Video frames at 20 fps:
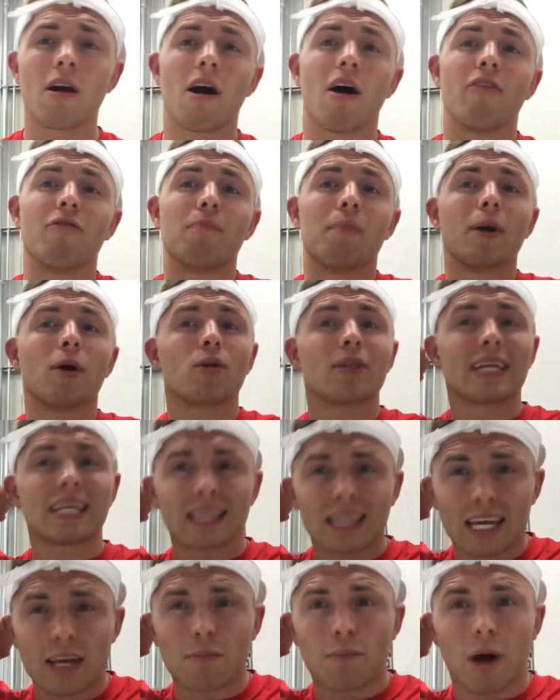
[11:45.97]
of
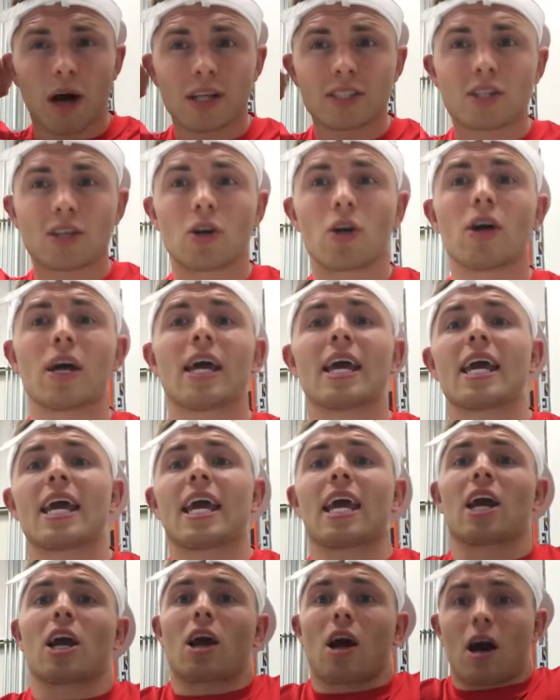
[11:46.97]
building lean muscle
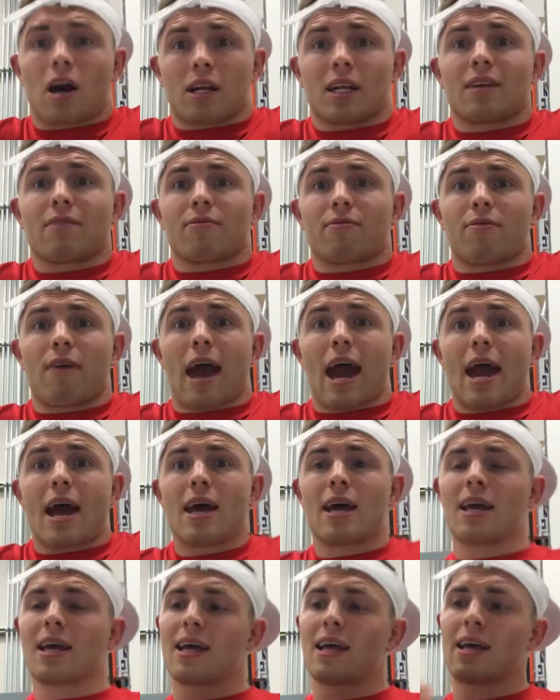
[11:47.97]
and cutting fat.